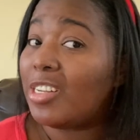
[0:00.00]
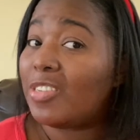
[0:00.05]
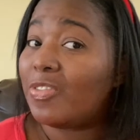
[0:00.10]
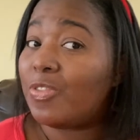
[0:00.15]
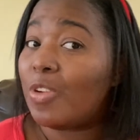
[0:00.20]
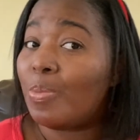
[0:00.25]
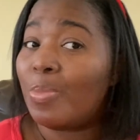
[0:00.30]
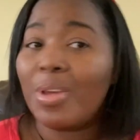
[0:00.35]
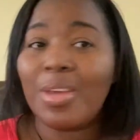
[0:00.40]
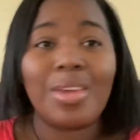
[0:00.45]

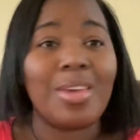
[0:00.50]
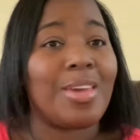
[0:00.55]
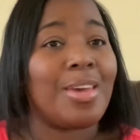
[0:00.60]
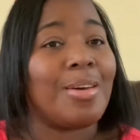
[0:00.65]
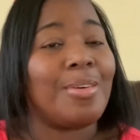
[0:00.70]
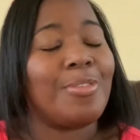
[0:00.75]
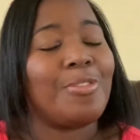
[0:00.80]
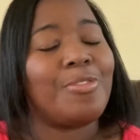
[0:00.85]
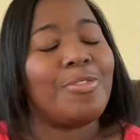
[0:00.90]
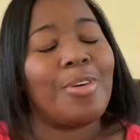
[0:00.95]
for a
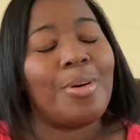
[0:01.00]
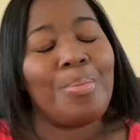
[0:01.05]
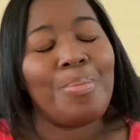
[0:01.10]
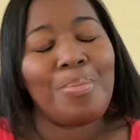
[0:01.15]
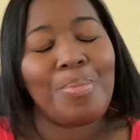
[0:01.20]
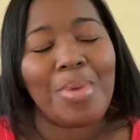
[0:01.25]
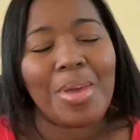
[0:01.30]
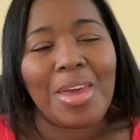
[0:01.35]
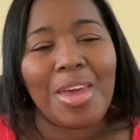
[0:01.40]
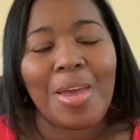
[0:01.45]
gift
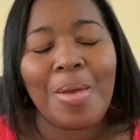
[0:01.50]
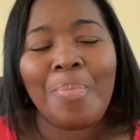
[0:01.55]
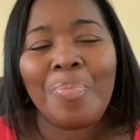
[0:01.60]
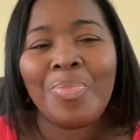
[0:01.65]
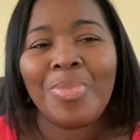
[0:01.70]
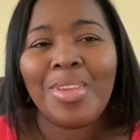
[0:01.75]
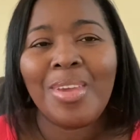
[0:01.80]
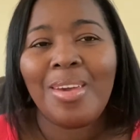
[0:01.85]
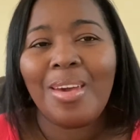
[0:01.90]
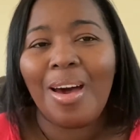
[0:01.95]
from me
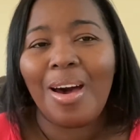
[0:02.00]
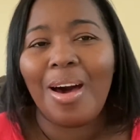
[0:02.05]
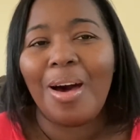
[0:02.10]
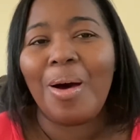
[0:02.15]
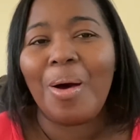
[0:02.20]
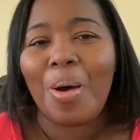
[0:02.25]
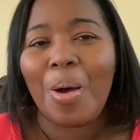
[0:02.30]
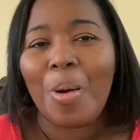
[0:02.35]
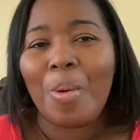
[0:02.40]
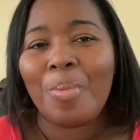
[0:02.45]

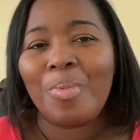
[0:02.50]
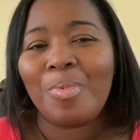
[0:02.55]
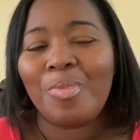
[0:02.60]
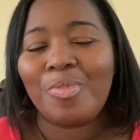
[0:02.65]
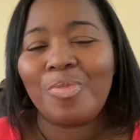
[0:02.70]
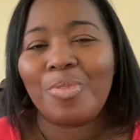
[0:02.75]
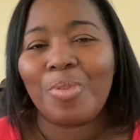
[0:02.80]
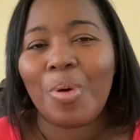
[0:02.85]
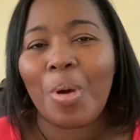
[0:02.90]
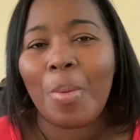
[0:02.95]
um,
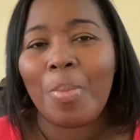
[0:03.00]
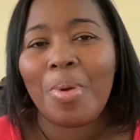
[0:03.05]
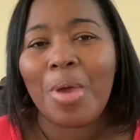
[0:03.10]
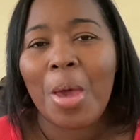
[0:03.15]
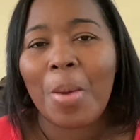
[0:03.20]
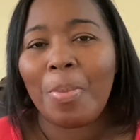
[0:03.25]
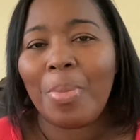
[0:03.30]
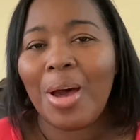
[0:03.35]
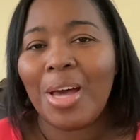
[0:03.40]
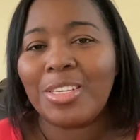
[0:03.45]
for
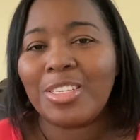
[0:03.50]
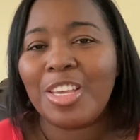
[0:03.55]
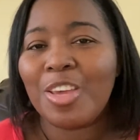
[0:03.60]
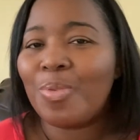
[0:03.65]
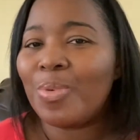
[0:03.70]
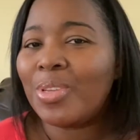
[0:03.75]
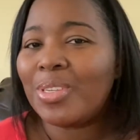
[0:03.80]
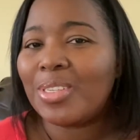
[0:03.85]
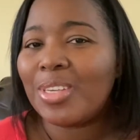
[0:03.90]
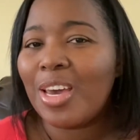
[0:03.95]
being my
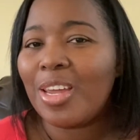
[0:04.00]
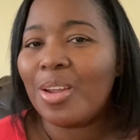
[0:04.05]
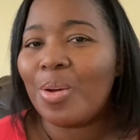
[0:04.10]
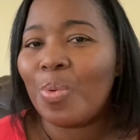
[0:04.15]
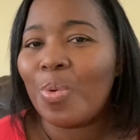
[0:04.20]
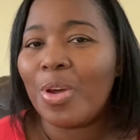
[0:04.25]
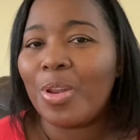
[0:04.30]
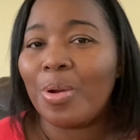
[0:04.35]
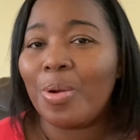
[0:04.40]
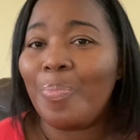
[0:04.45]
Secret Santa
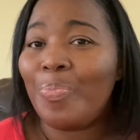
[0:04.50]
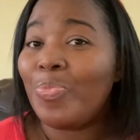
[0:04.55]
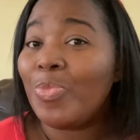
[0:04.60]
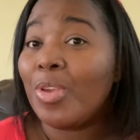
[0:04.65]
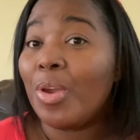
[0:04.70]
winner.